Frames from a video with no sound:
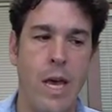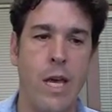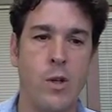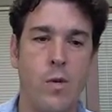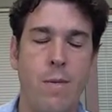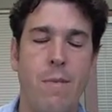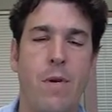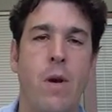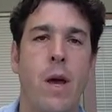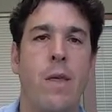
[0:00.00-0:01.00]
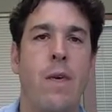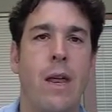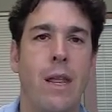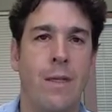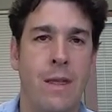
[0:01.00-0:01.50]
is remember
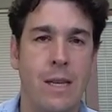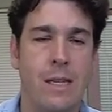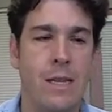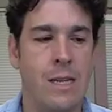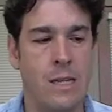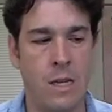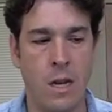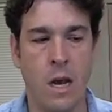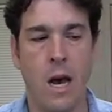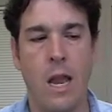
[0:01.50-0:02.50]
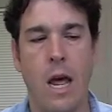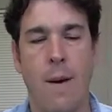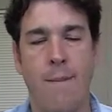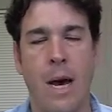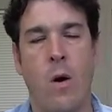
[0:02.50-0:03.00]
that this is not
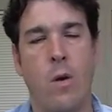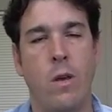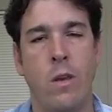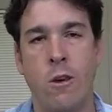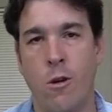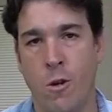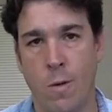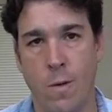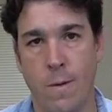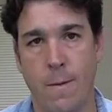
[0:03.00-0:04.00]
about you.